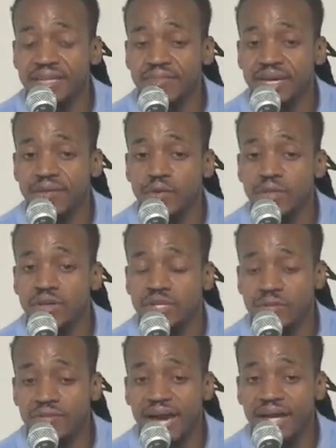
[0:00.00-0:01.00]
Like, well, no,
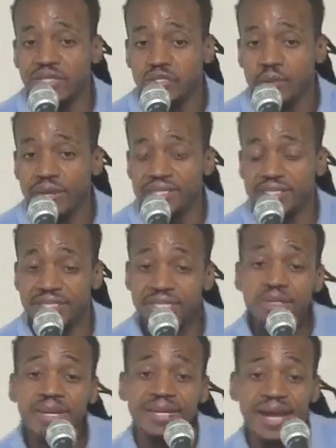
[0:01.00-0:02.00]
you got a choice.
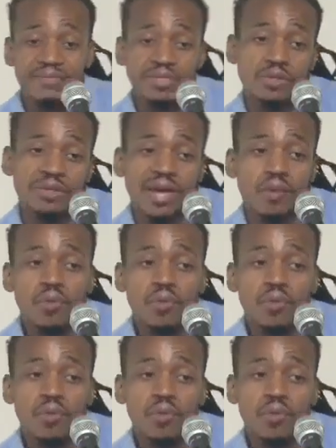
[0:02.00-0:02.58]
You didn't have to do that.